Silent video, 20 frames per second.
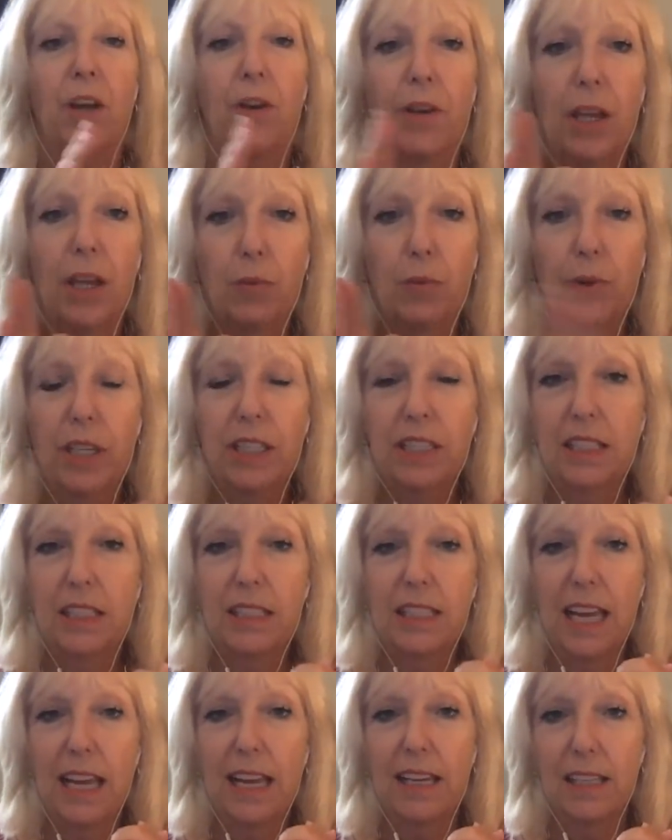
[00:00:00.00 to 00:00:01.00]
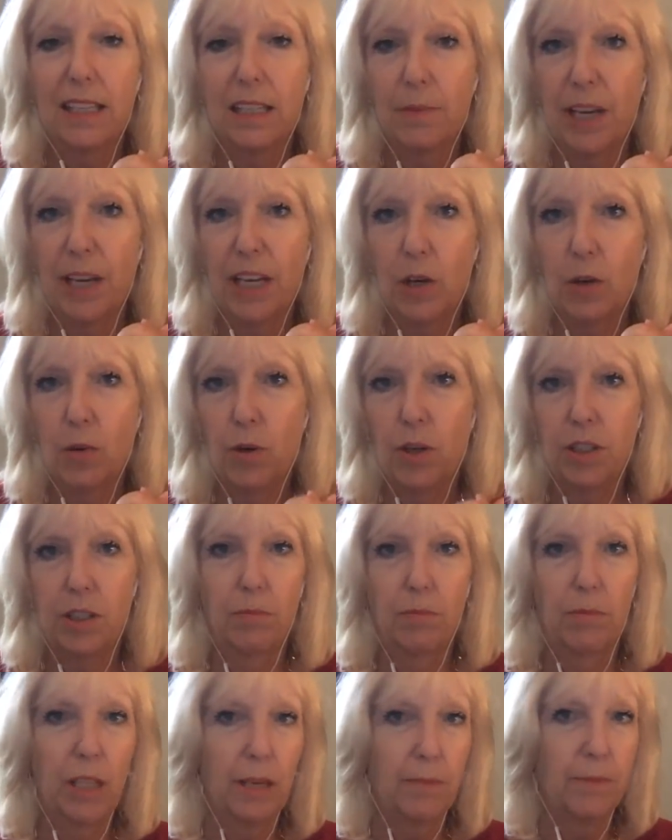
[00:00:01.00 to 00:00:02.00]
Okay, what does it take to make a
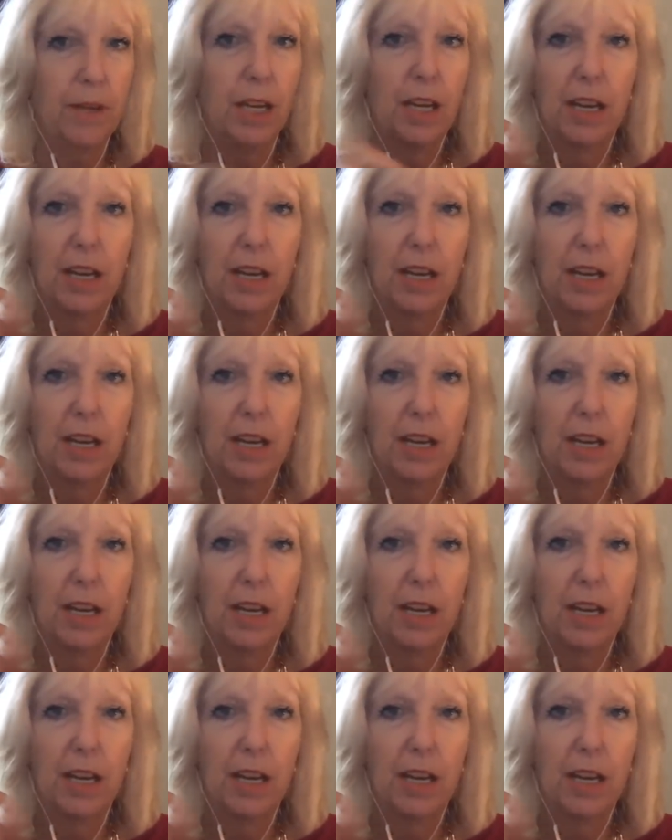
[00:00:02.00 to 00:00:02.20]
quantum leap?